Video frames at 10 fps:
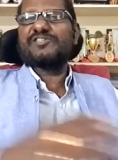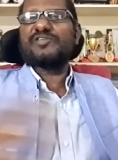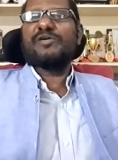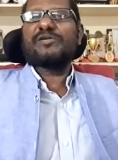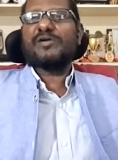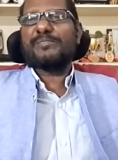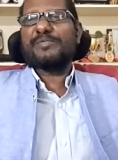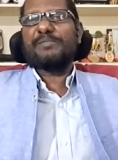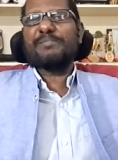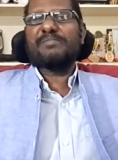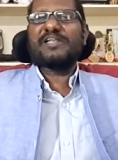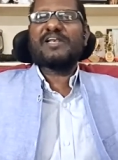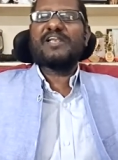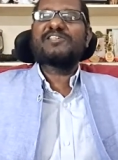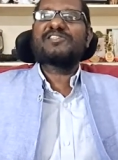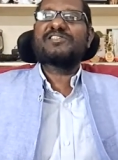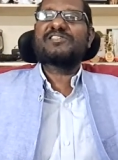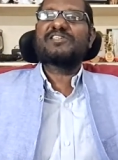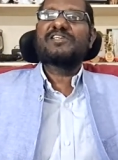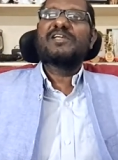is called corporate public
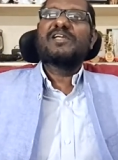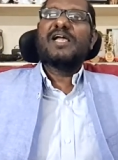relations.